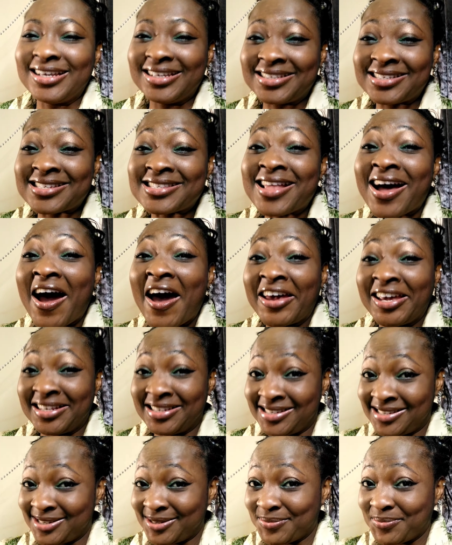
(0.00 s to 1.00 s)
It's
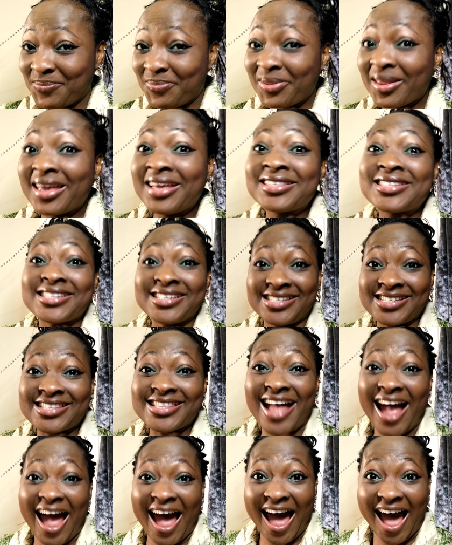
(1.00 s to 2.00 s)
nice. It is
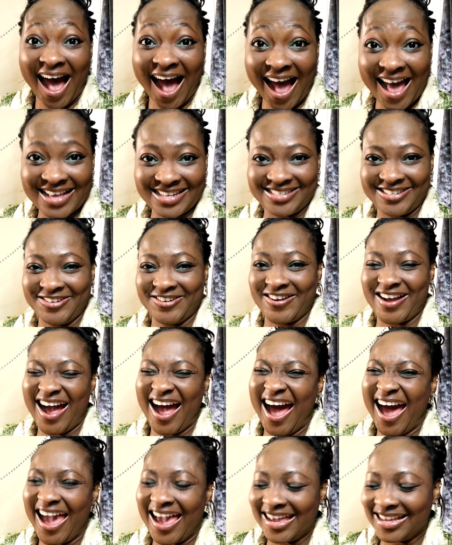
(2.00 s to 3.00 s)
nice, you
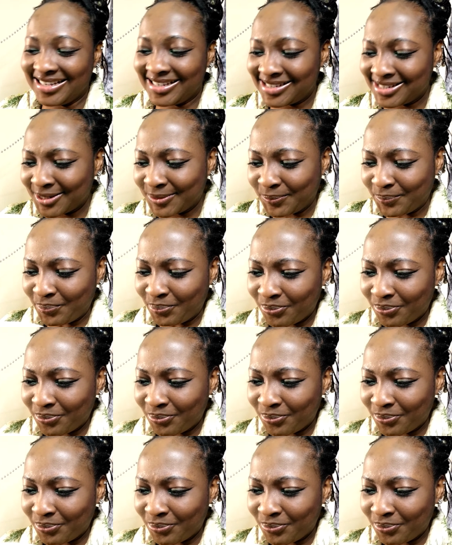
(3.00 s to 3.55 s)
guys.